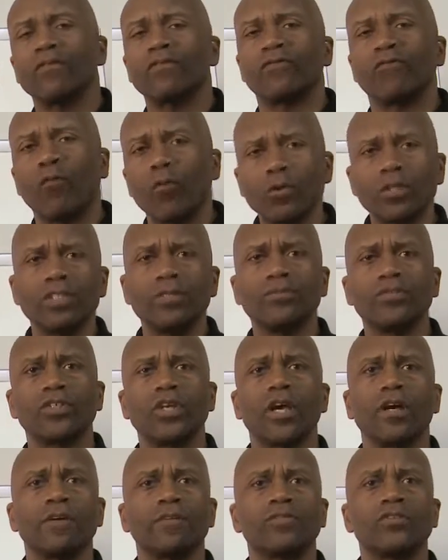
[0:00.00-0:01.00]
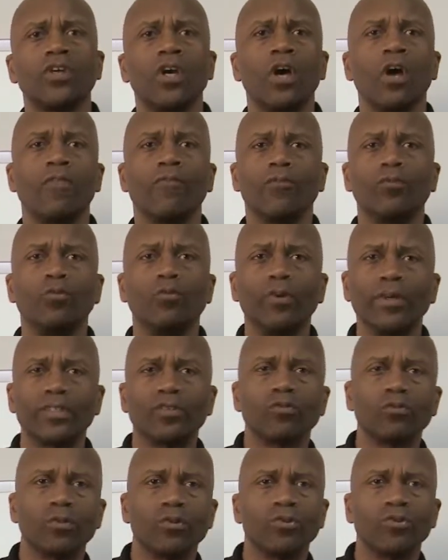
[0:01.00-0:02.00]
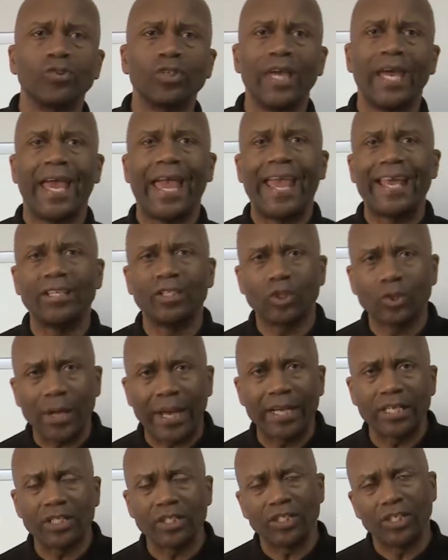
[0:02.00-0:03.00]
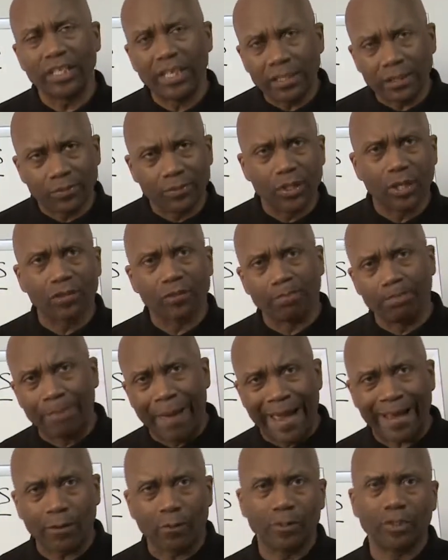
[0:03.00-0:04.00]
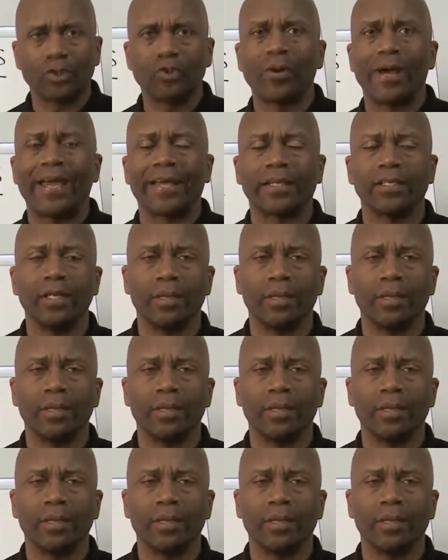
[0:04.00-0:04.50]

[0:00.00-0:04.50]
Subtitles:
force themselves through rituals and strategies to get themselves back on track.